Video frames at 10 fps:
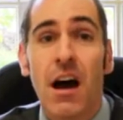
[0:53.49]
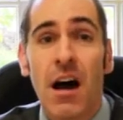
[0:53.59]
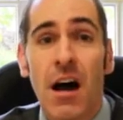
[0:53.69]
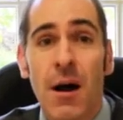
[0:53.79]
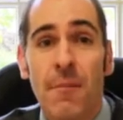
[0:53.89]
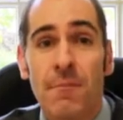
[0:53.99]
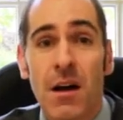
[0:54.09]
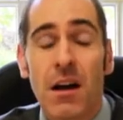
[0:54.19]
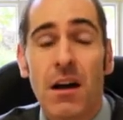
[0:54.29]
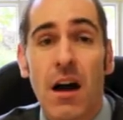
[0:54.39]

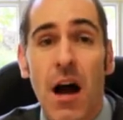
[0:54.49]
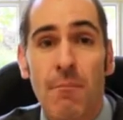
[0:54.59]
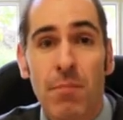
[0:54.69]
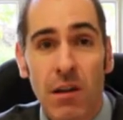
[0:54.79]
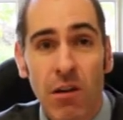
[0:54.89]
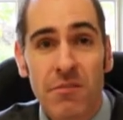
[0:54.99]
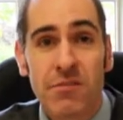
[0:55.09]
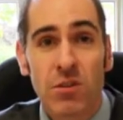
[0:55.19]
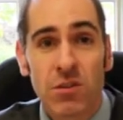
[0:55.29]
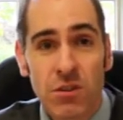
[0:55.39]
apply
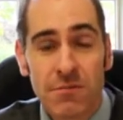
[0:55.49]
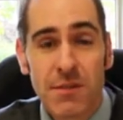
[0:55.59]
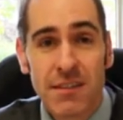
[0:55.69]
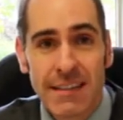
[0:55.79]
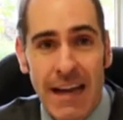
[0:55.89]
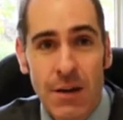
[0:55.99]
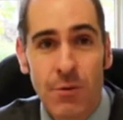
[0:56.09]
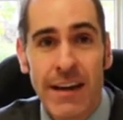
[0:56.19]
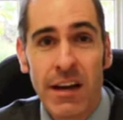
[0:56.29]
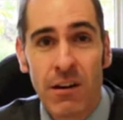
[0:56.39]
for your government
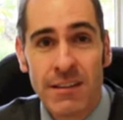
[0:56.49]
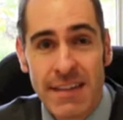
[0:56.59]
gateway